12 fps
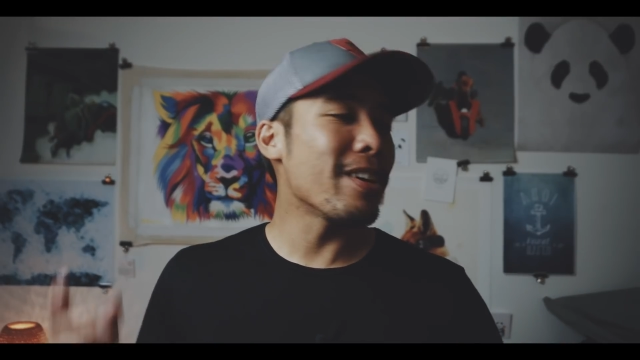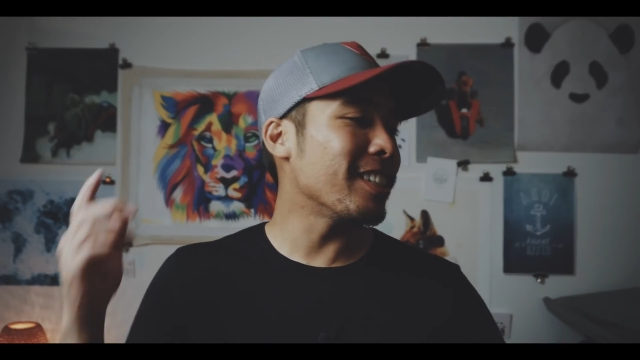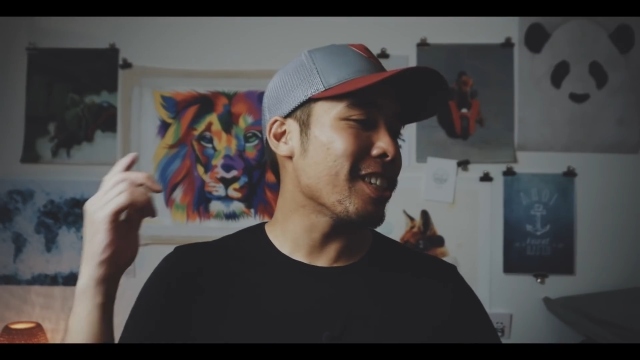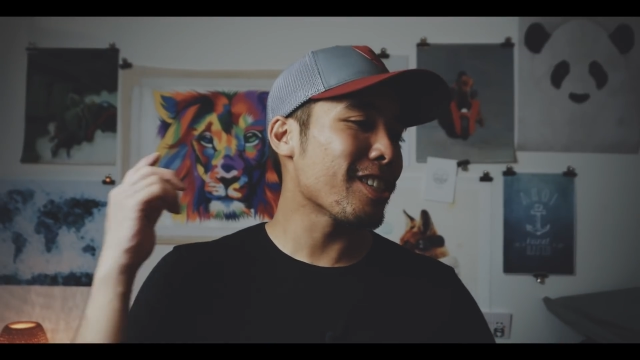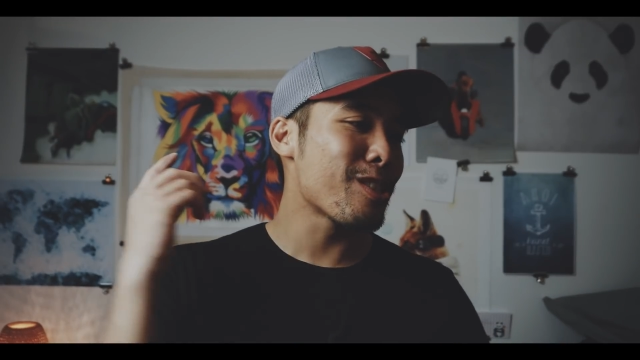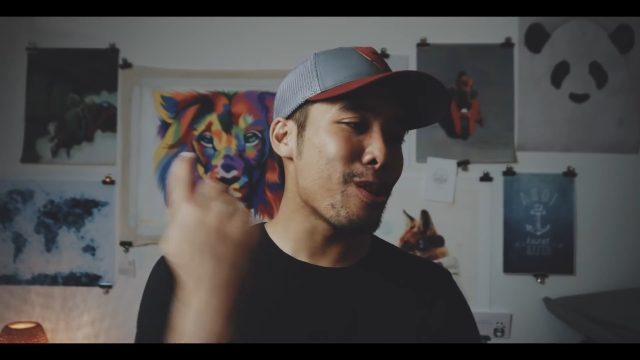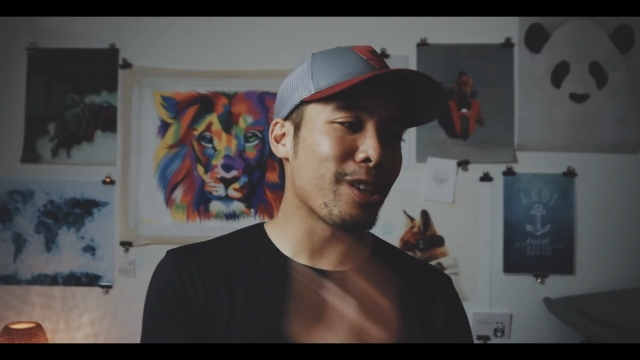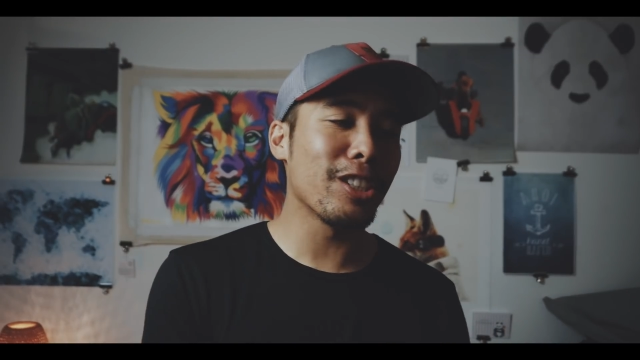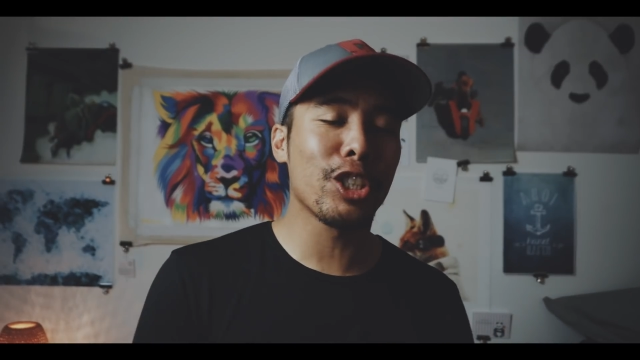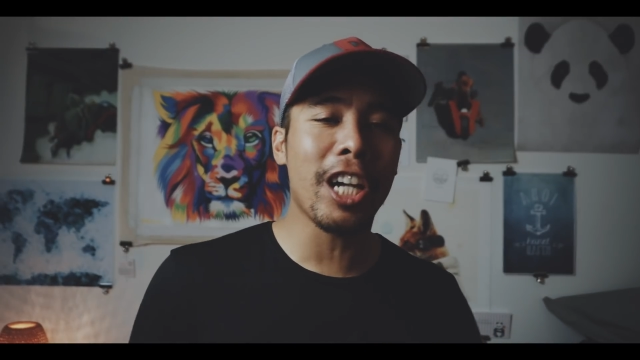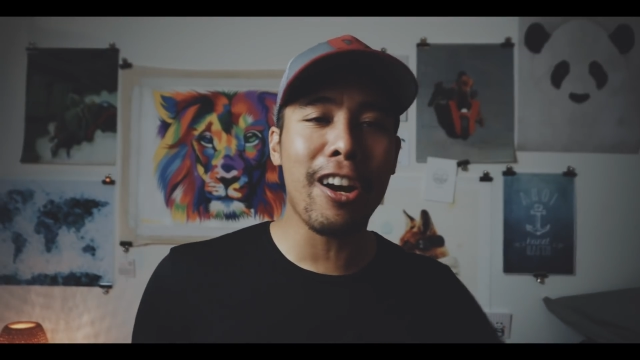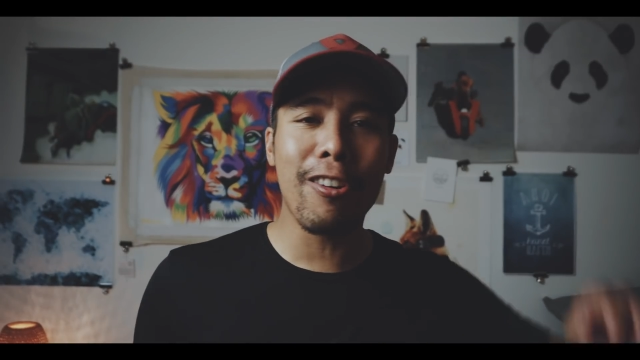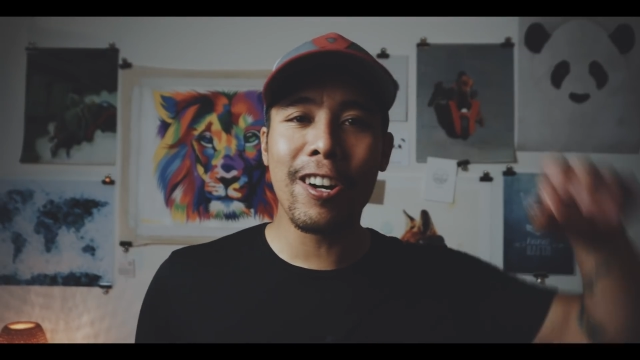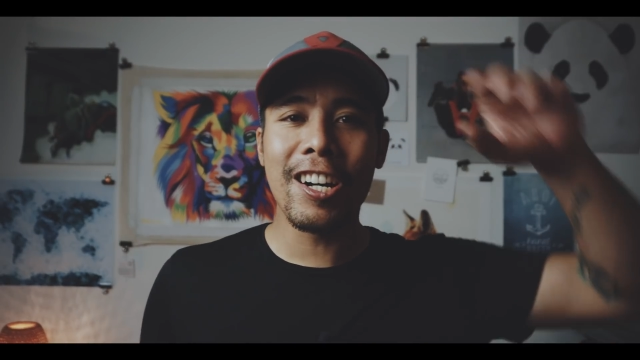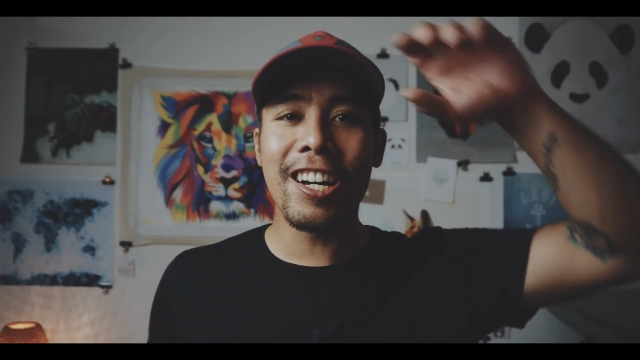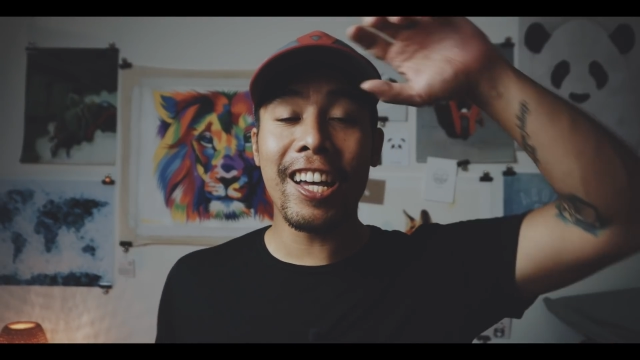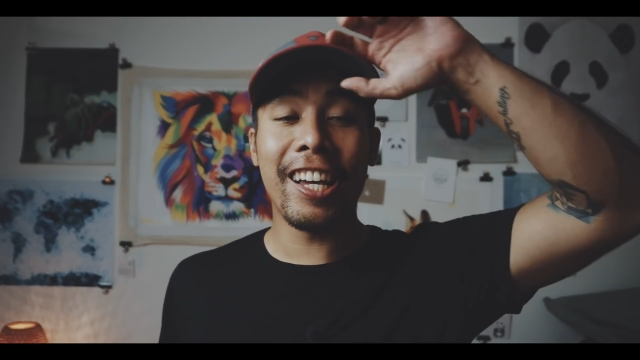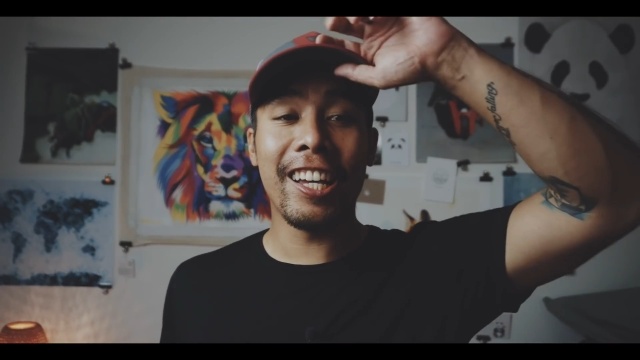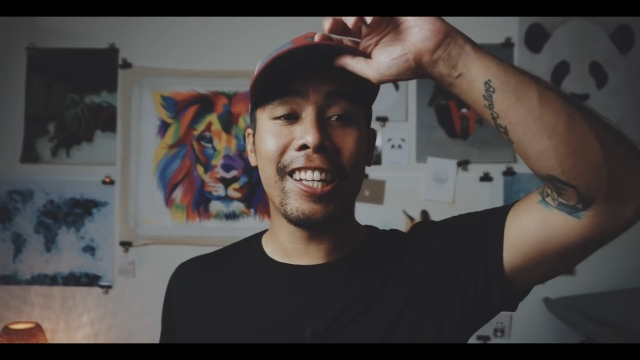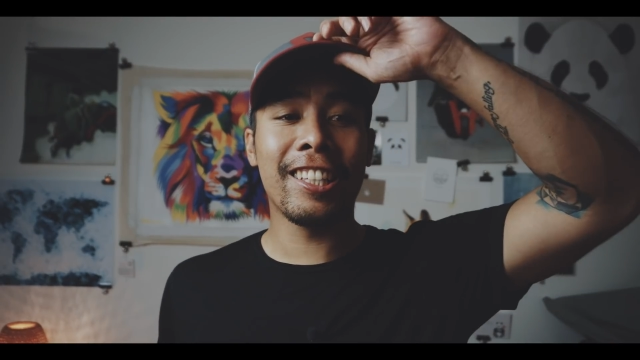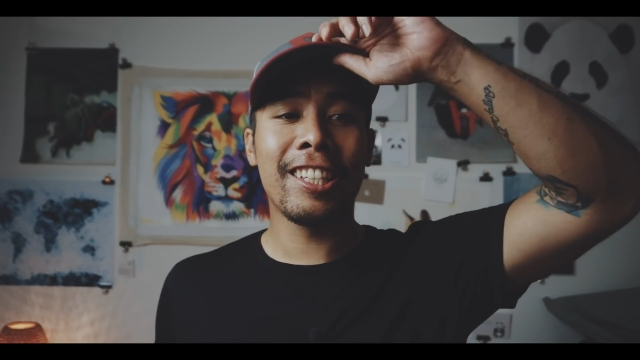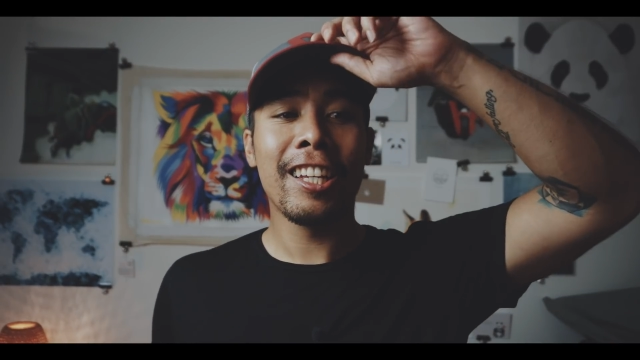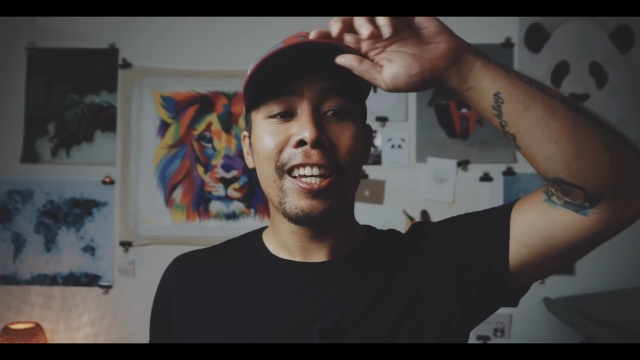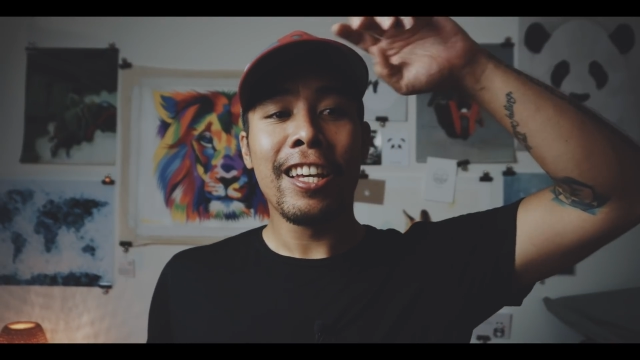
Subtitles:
I just took a shower and